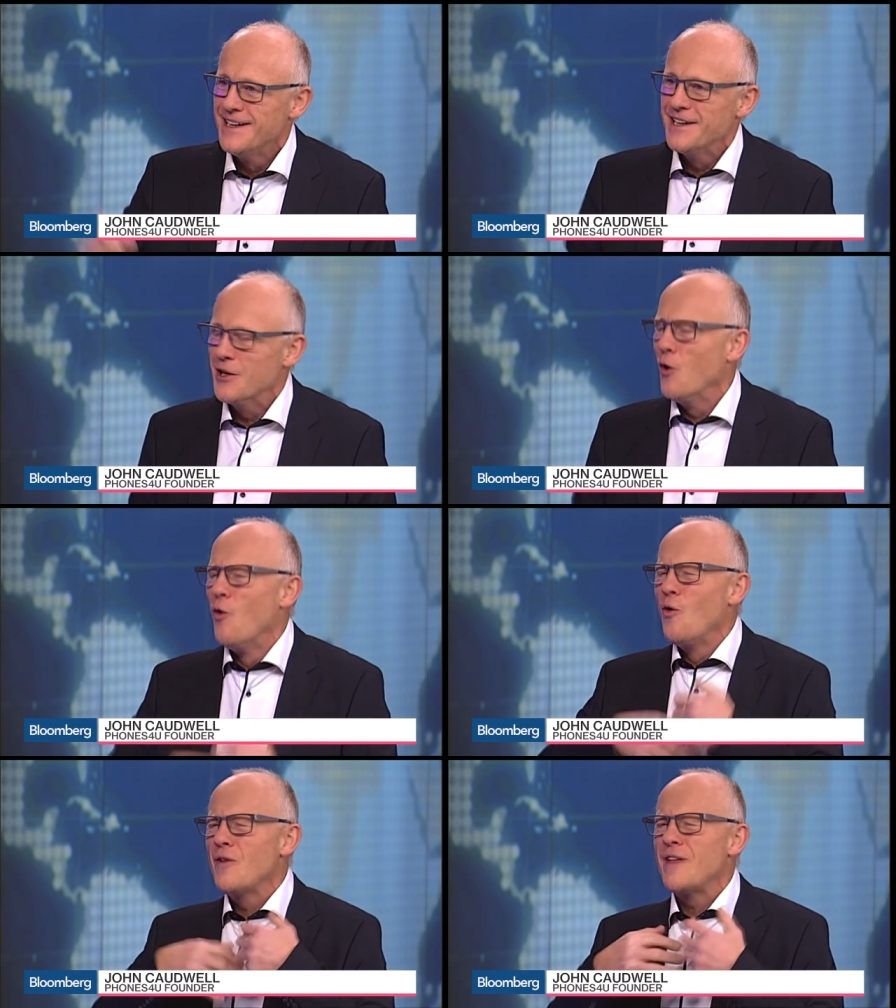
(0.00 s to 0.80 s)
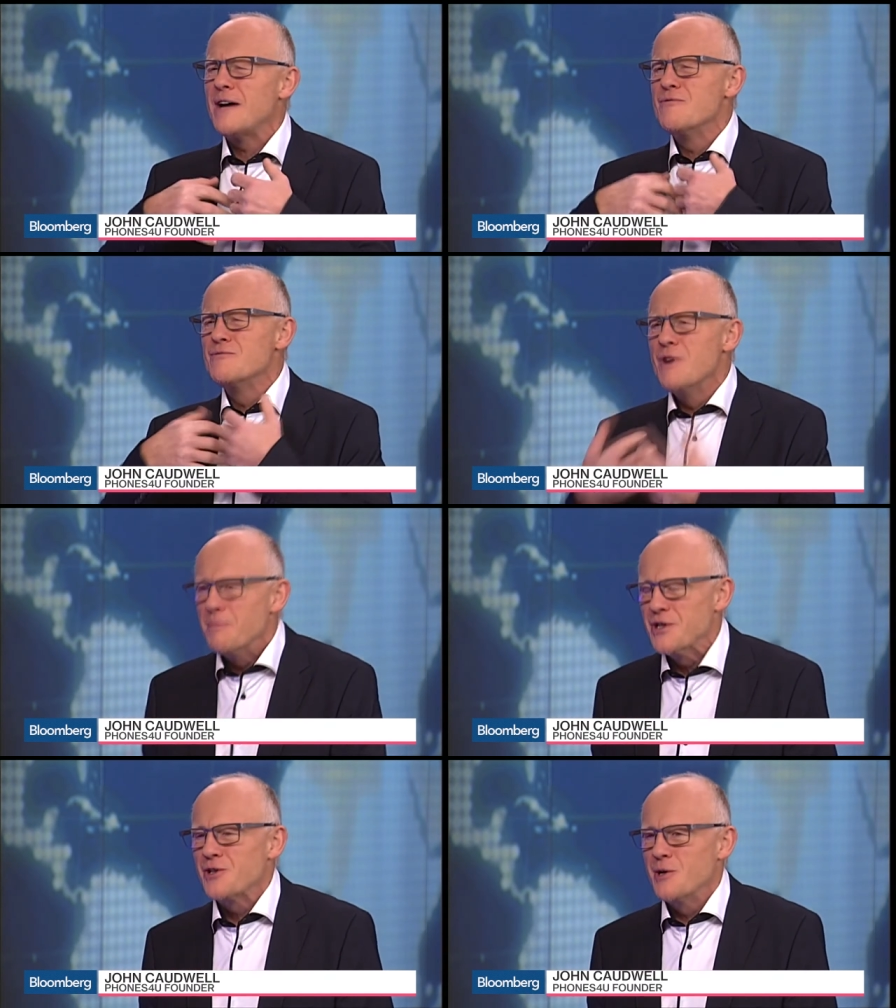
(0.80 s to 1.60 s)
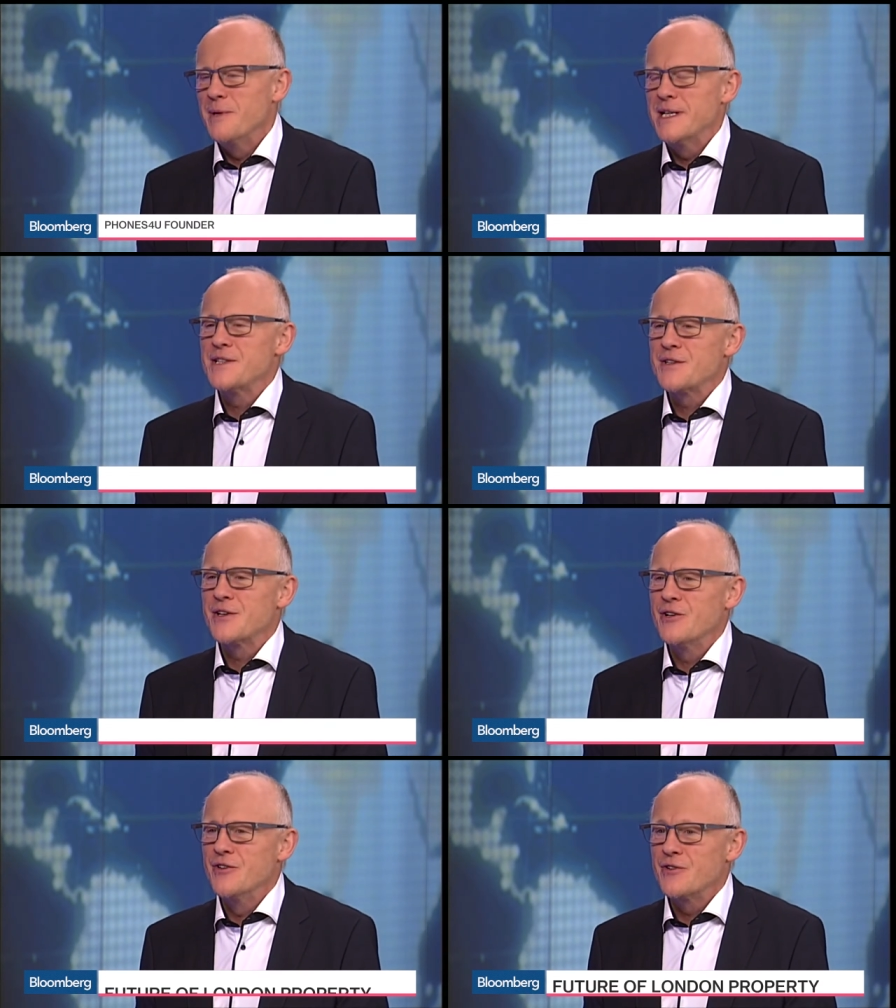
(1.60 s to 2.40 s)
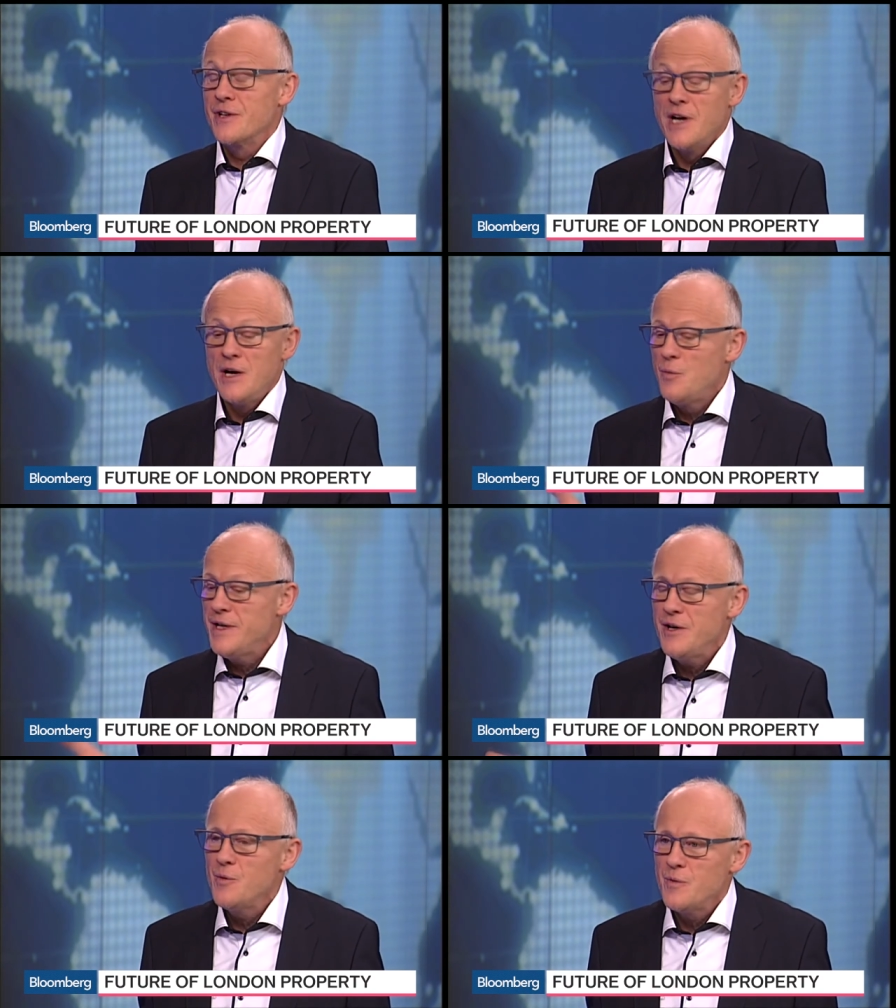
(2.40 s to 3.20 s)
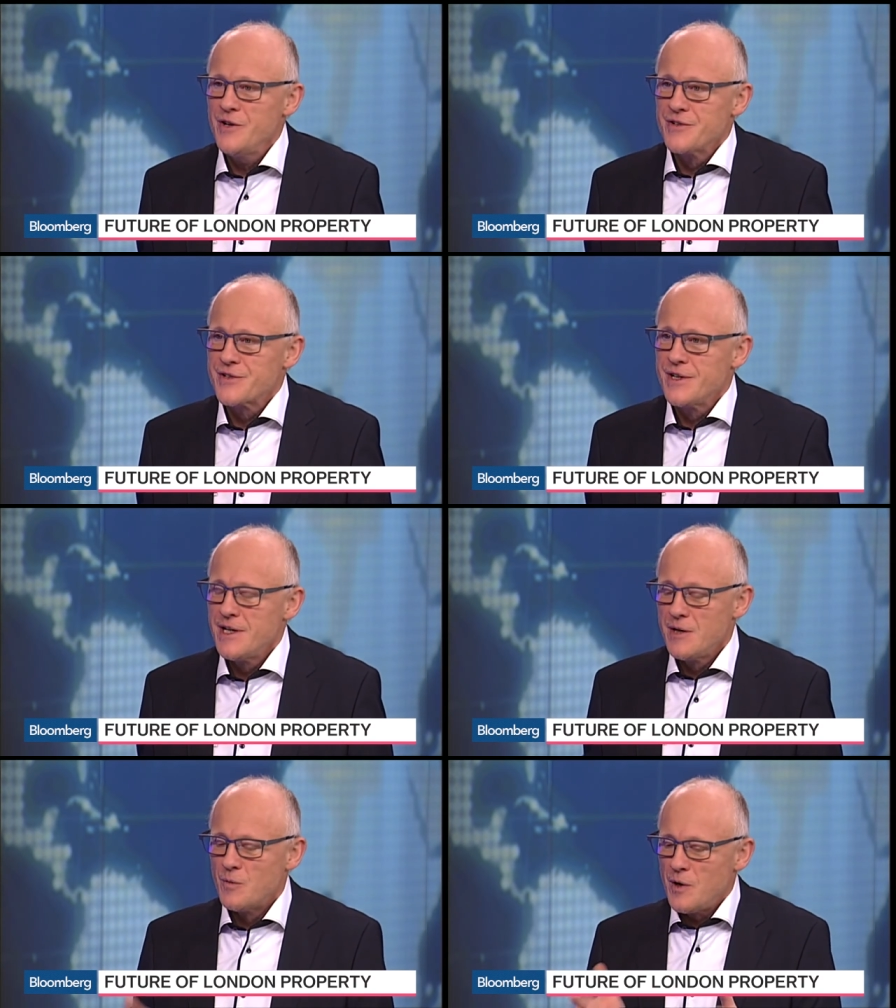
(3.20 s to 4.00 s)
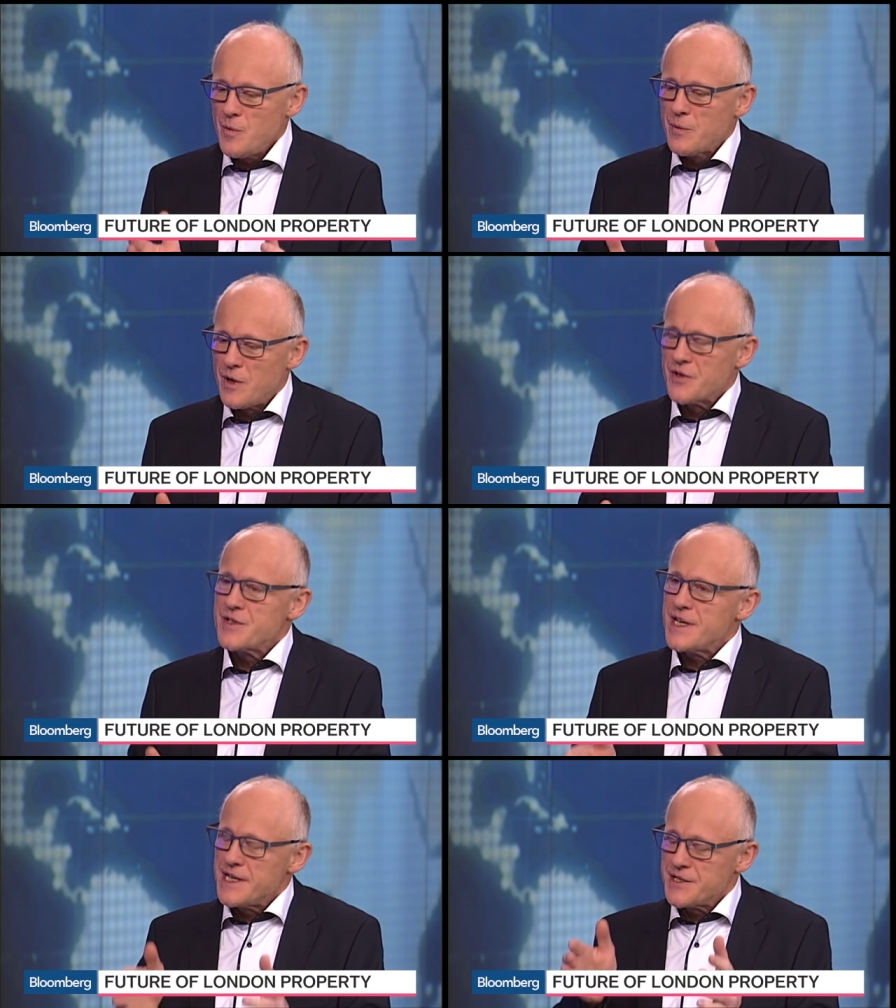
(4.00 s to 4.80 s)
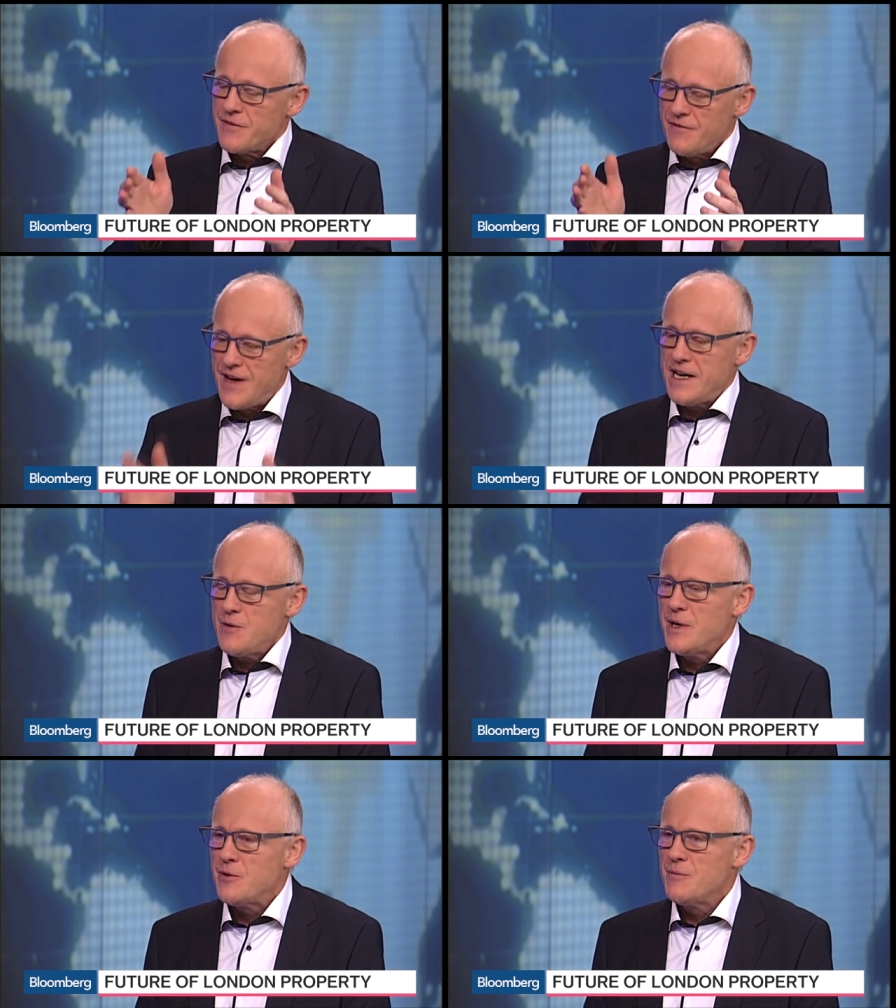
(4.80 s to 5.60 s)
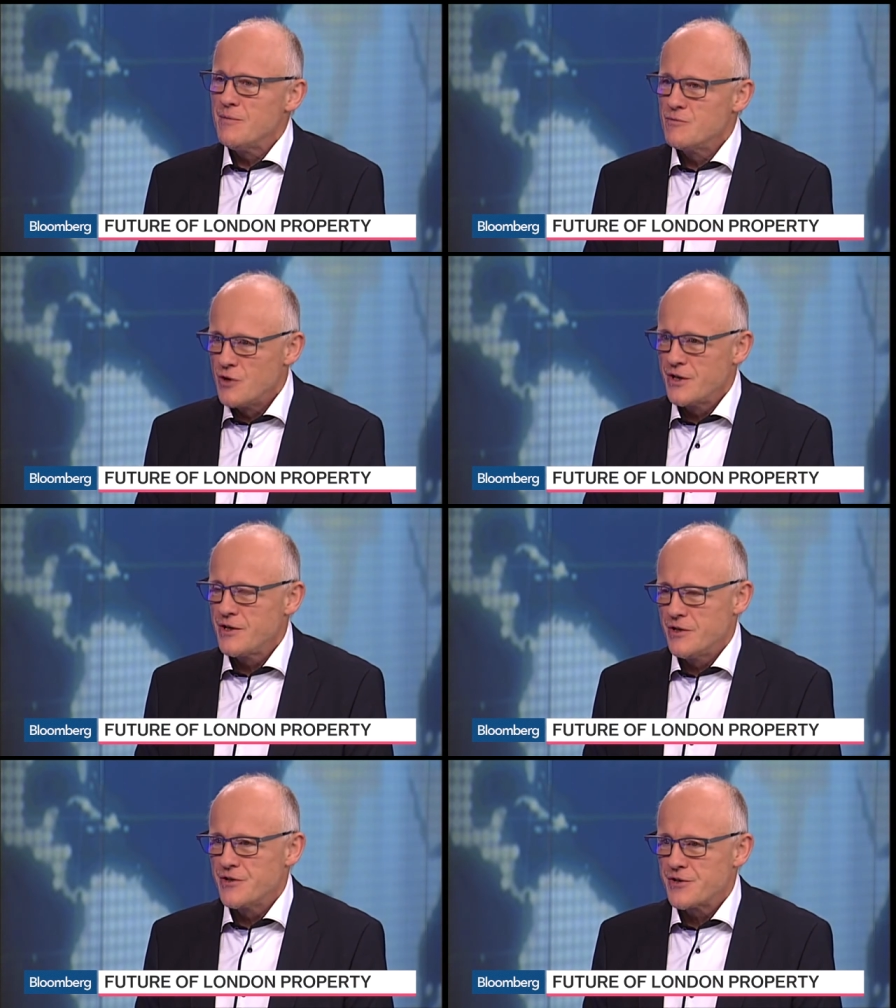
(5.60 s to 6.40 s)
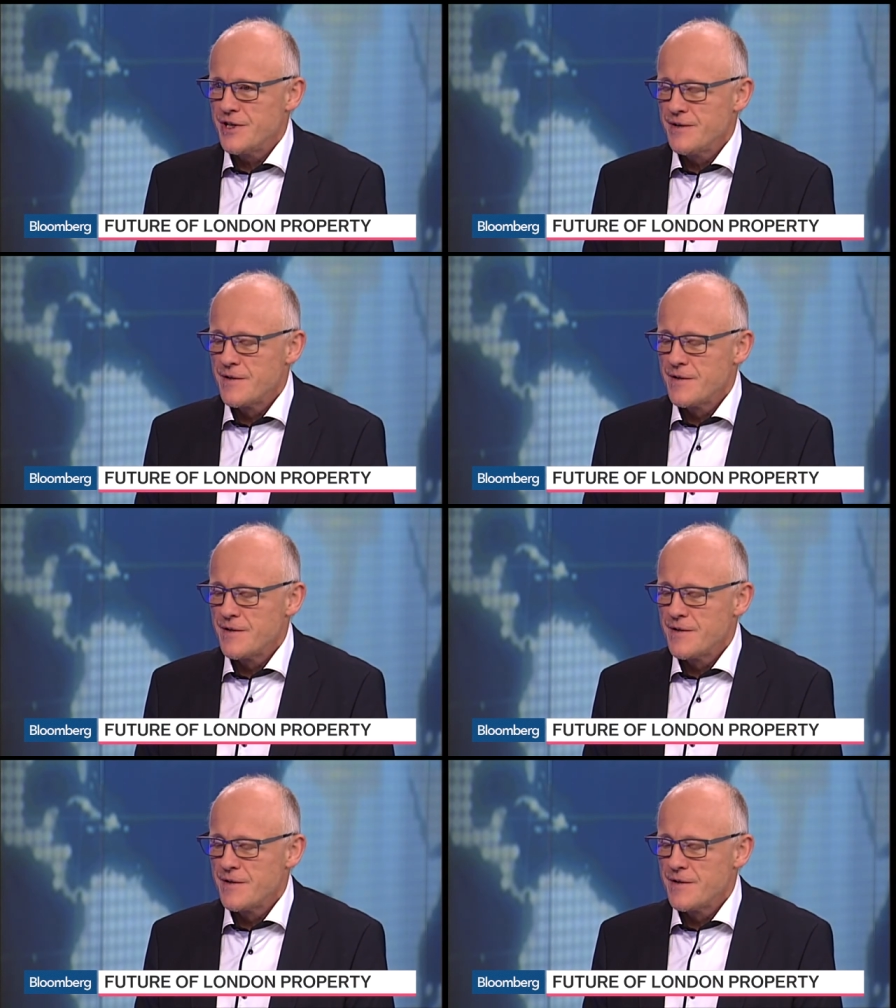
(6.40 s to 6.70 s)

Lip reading: You know, all of that rubbish coming into the country, we don't want. What we want is a very well-run country.